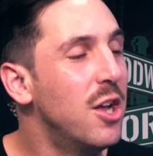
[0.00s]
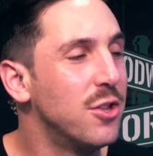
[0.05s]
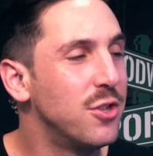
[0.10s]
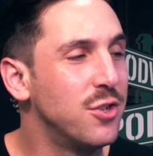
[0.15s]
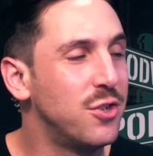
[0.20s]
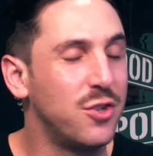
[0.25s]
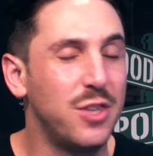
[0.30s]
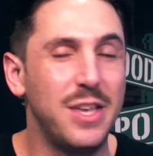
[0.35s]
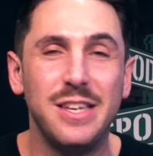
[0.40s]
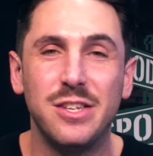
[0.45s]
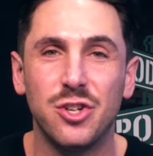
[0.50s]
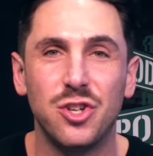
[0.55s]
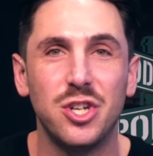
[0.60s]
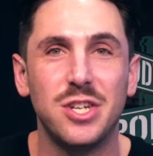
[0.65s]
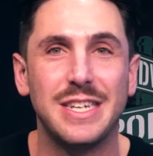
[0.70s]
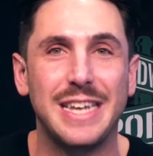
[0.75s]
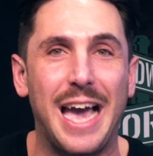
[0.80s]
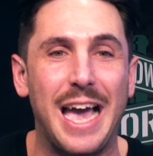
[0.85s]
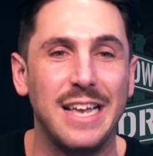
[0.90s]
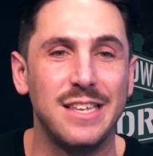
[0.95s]
So these are
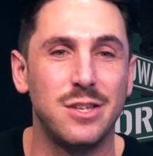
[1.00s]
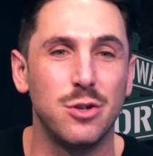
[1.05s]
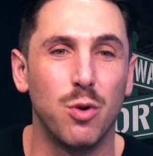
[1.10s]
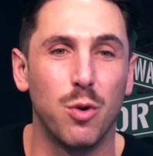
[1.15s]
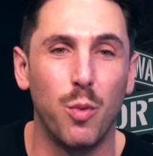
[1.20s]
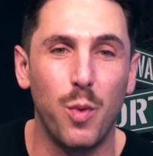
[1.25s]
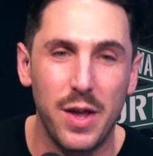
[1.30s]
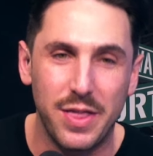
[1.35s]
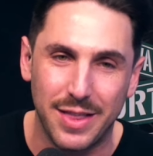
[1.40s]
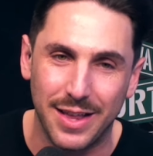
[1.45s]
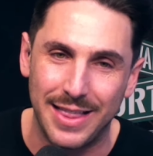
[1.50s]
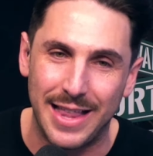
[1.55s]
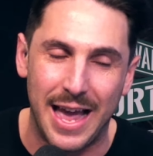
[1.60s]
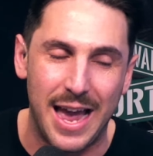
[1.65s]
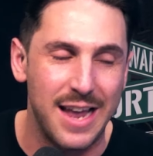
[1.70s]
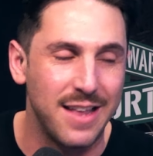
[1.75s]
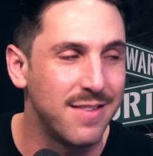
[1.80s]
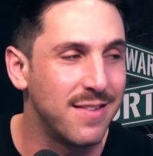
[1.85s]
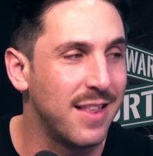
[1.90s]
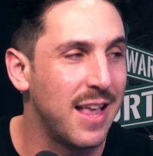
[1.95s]
just guys that were with the
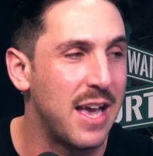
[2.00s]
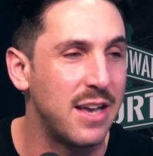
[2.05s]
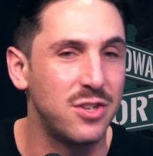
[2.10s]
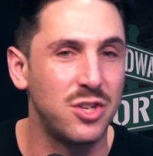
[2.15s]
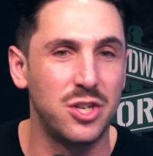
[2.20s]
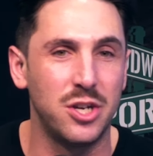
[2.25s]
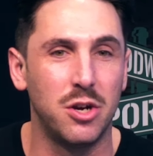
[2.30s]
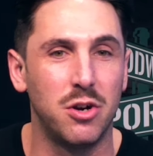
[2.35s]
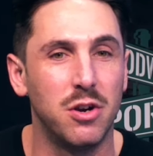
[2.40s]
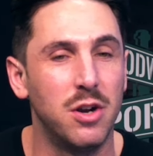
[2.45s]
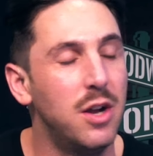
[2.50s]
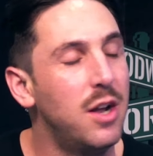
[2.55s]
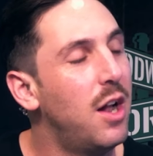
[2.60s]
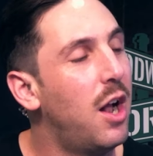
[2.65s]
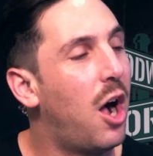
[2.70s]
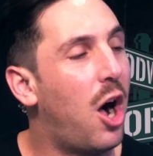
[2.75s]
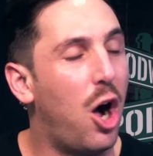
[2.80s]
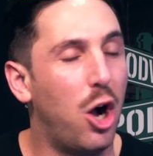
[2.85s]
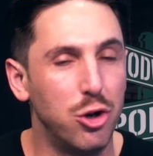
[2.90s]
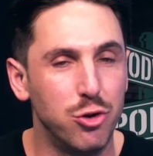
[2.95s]
Lions last year,
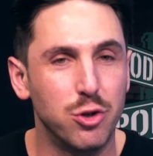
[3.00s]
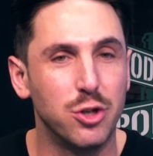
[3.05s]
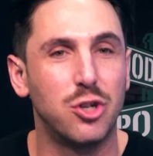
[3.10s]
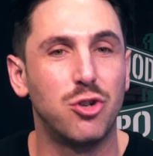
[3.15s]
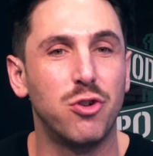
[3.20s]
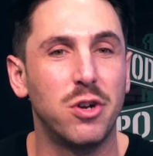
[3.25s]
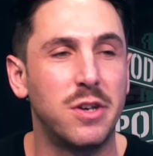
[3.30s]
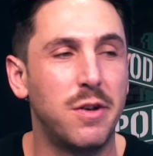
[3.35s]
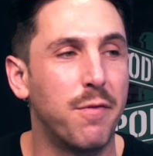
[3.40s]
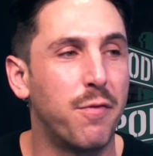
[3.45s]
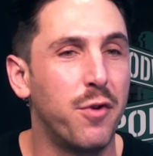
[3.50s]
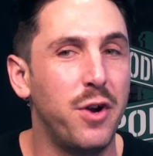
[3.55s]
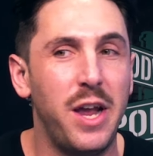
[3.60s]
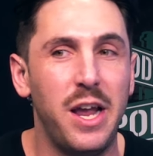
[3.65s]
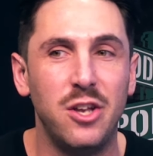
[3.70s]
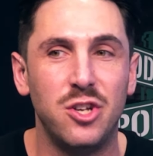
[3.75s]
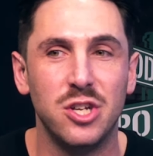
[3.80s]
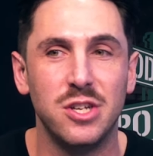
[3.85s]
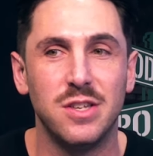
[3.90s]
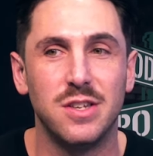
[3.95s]
unrestricted free
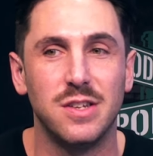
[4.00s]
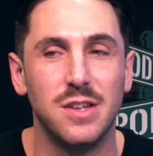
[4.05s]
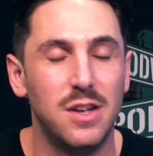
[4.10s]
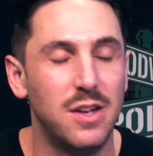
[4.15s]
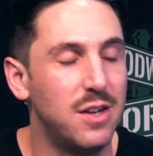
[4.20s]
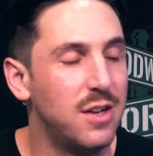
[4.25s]
agents.